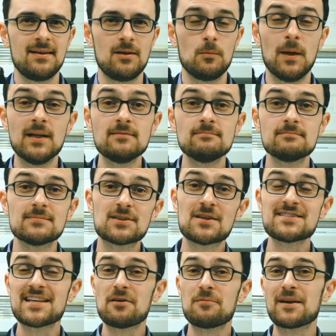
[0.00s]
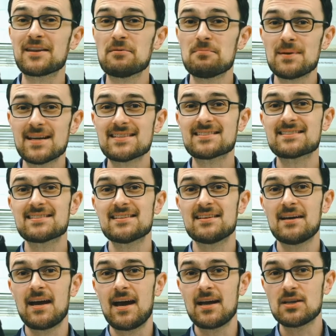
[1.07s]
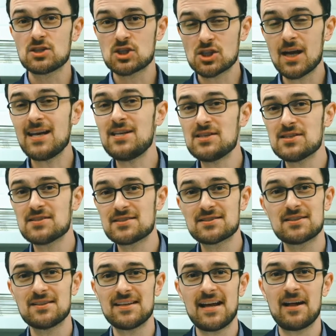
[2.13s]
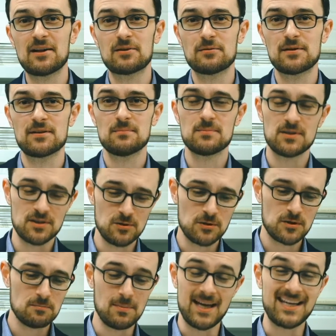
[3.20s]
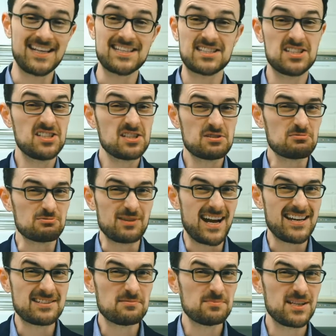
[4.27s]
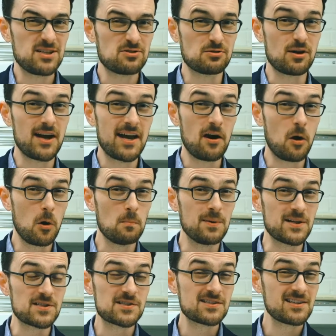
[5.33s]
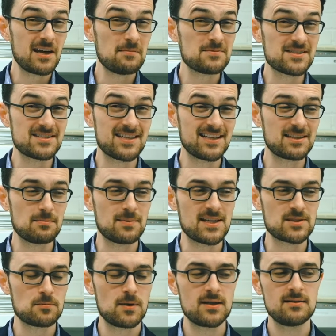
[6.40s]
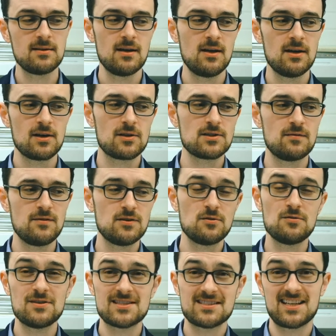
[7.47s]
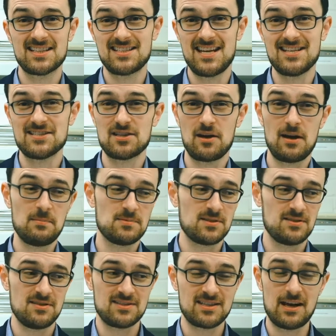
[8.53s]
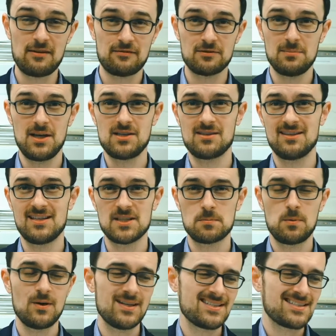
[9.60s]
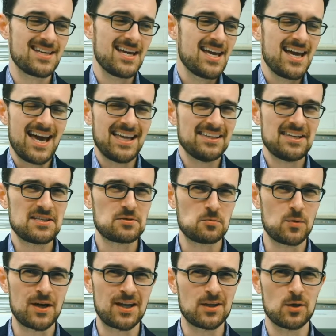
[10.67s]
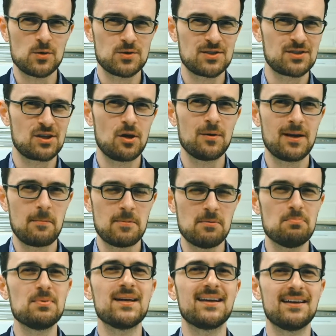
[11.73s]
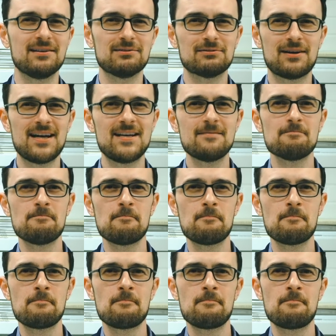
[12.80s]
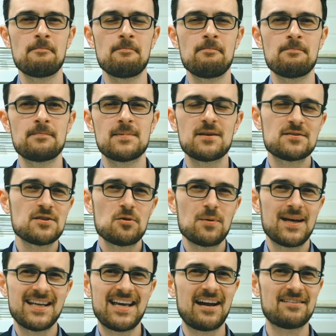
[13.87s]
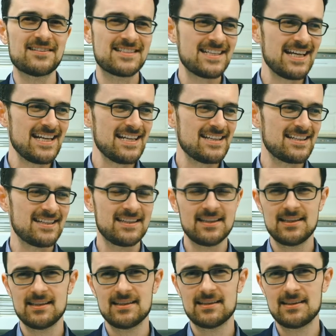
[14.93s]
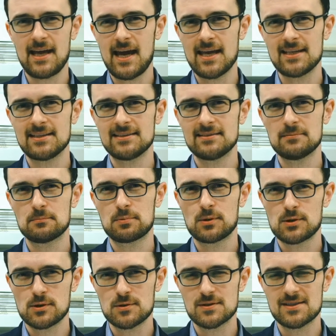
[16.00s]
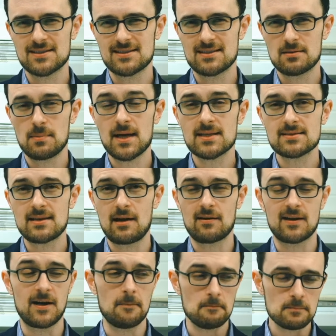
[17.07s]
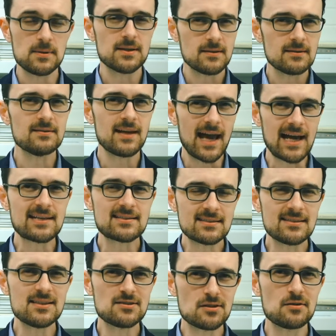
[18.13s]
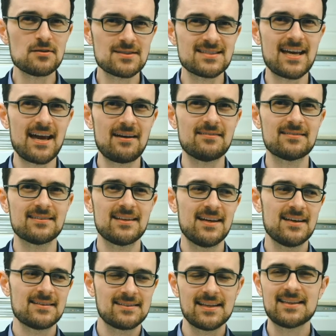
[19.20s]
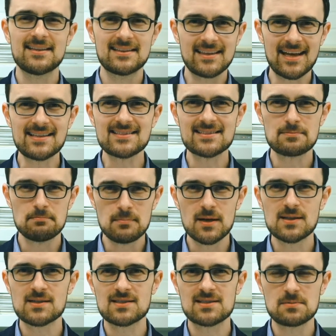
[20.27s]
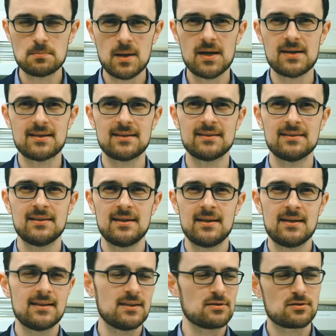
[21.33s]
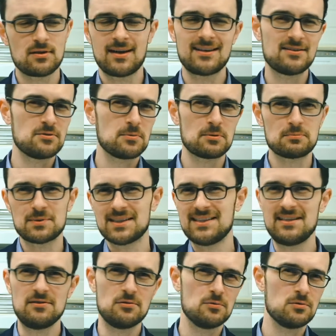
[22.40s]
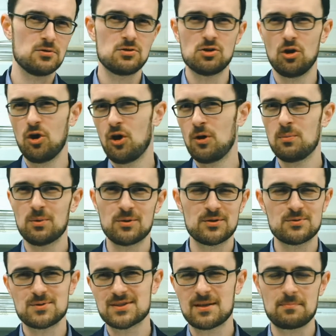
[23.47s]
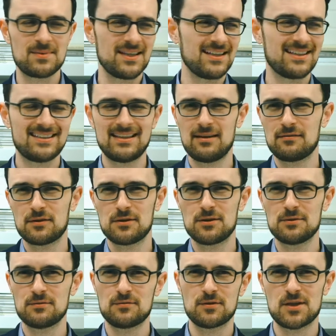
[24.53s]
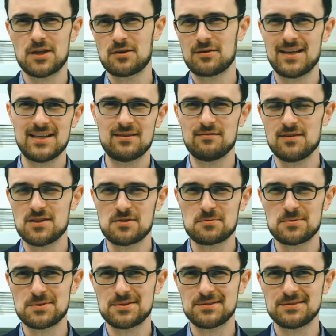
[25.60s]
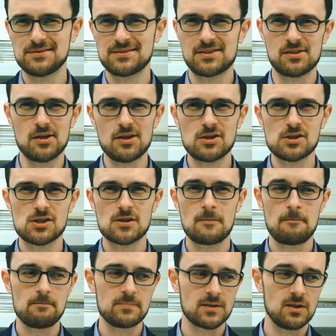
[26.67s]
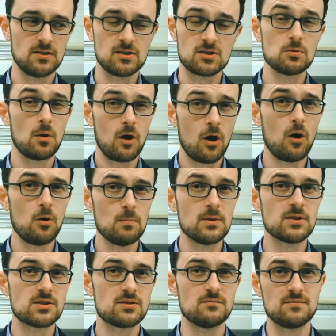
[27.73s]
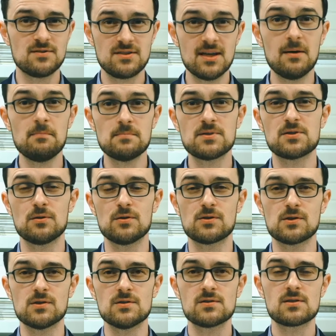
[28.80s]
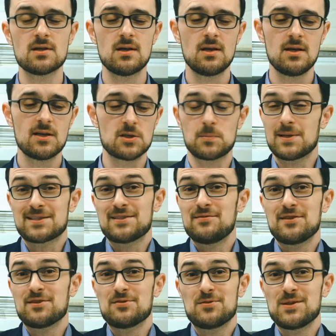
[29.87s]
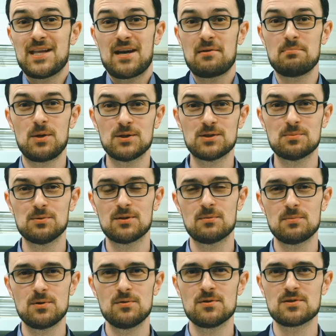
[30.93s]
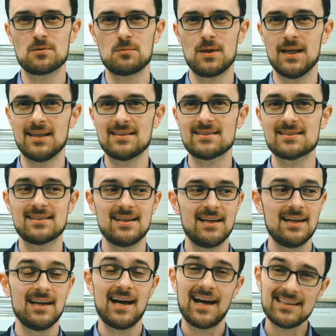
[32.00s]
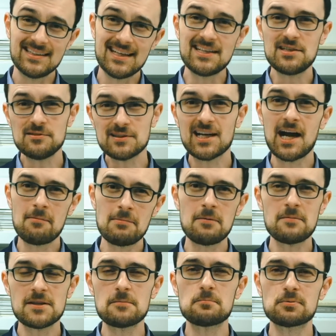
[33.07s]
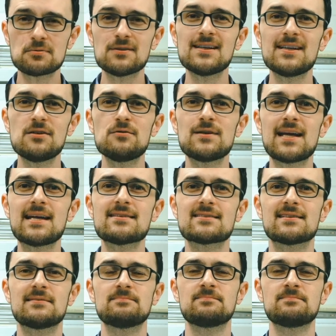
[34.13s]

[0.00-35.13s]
Well, turns out one of the best changes to the algorithm that you can make is to just randomly try a whole bunch of times and take the best one. Because if you do this like 10 times and you start from each of these points, at least one of those is going up the big hill, right? There's no way to guarantee that that produces the best outcome, but it actually turns out that that's much smarter than trying to do a really good job or do something clever for your individual search. You just do a whole bunch of dumb searches, especially if you can do that on multiple computers at once, and then you'll come up with a pretty good answer.